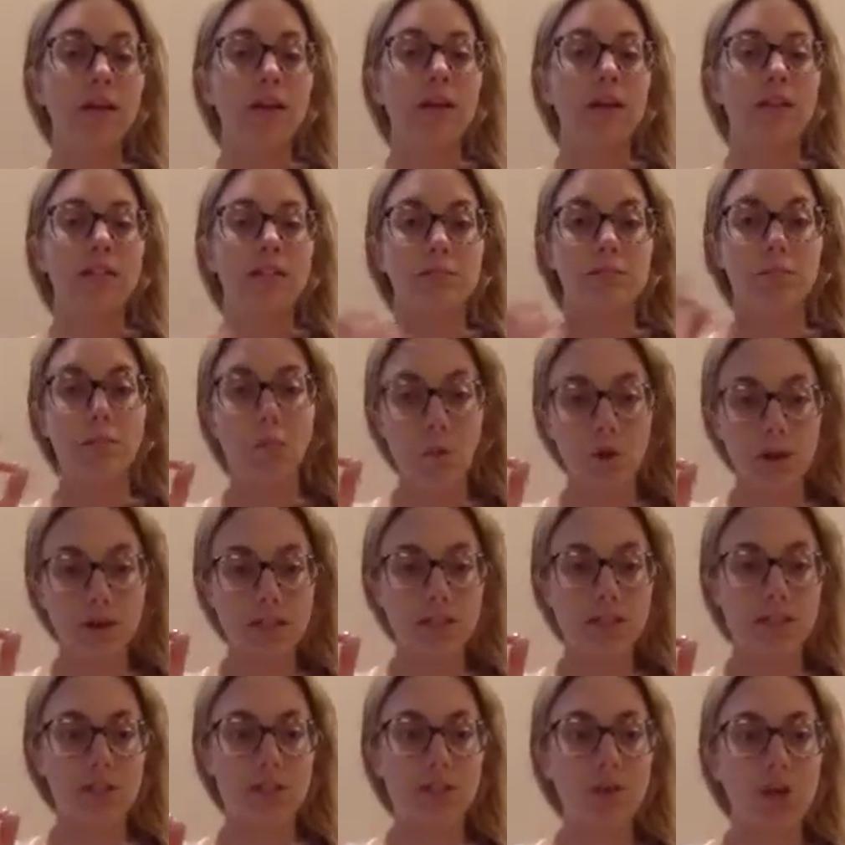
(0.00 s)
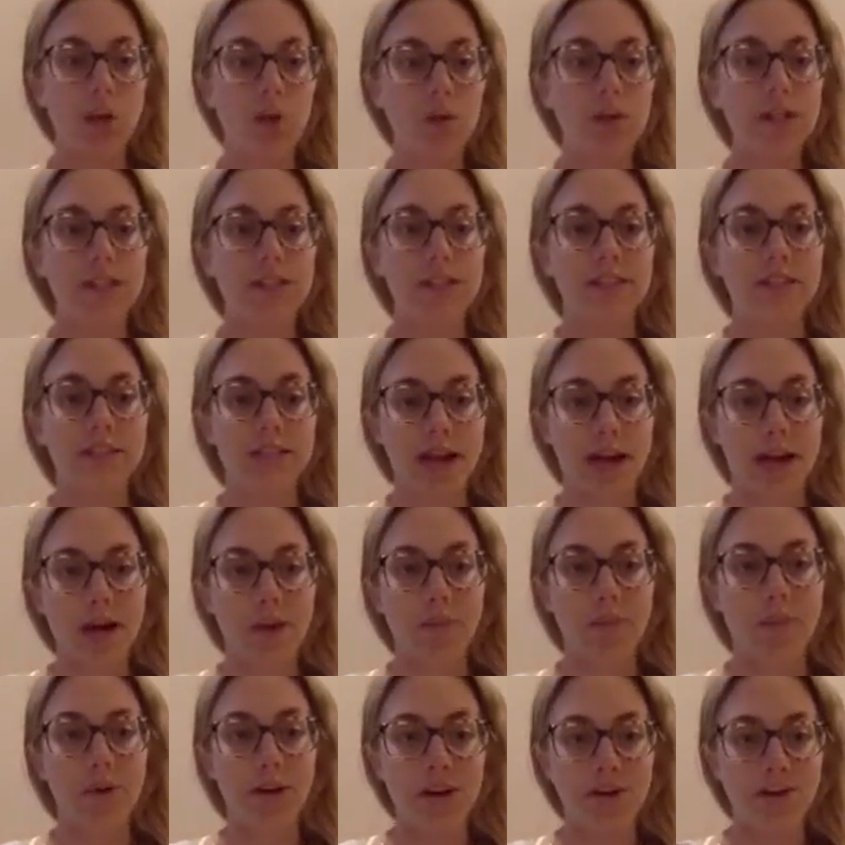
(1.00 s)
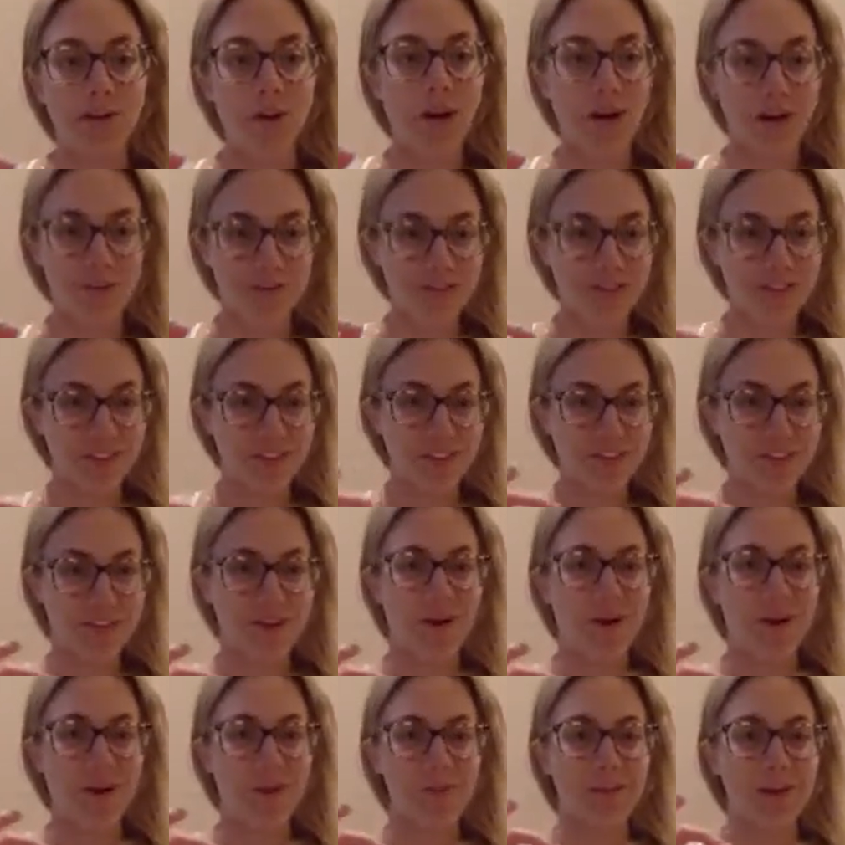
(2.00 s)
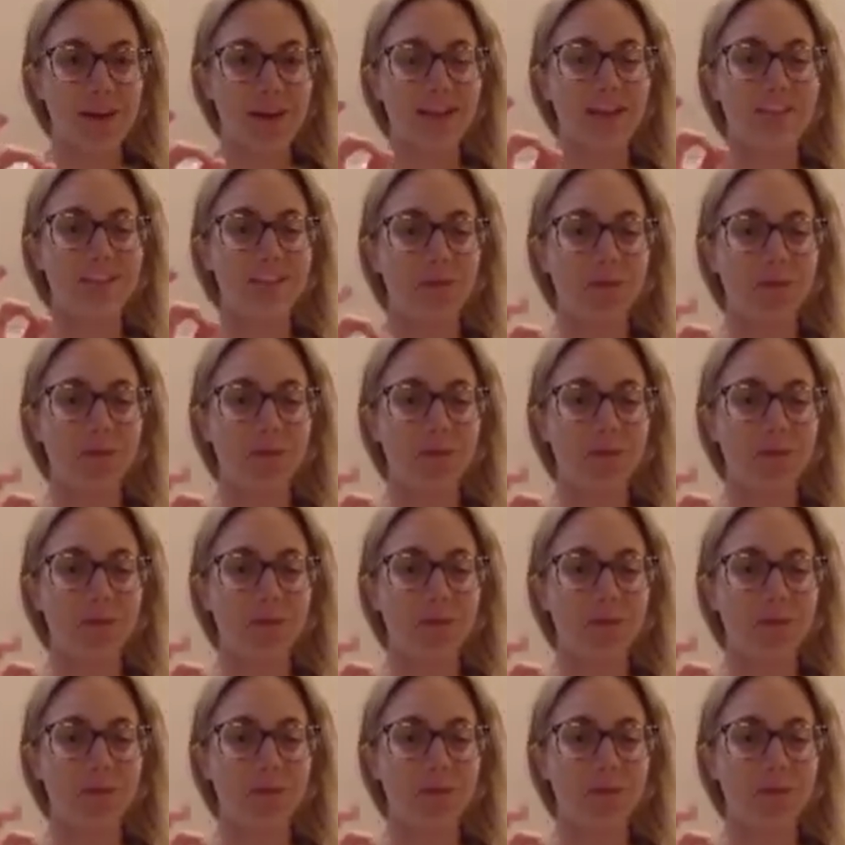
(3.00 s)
it's important to notice them when you are feeling calm, right? So